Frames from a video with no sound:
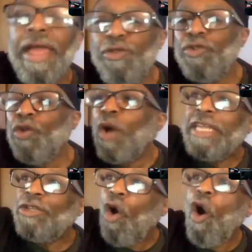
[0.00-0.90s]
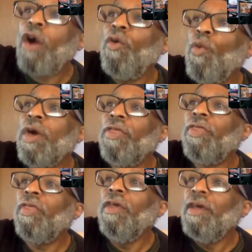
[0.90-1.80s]
and you do a talk with
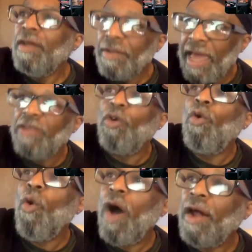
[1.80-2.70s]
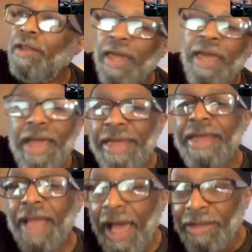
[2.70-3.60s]
Daniel Kwan.
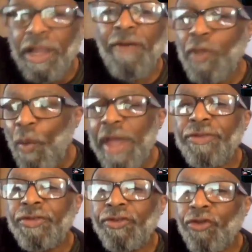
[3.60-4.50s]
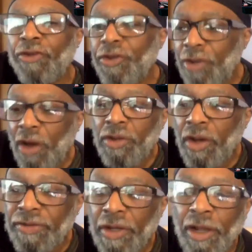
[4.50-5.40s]
I love the way it's structured. Talk to
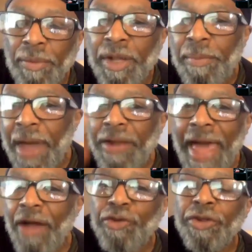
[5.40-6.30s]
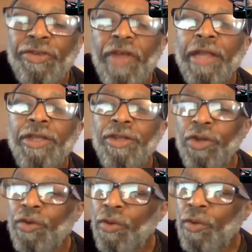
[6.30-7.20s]
us a little bit about how you decided to
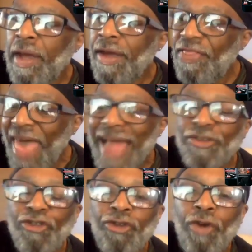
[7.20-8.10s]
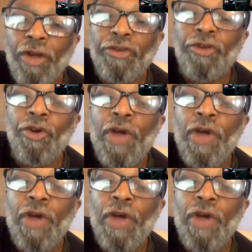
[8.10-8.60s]
do that structure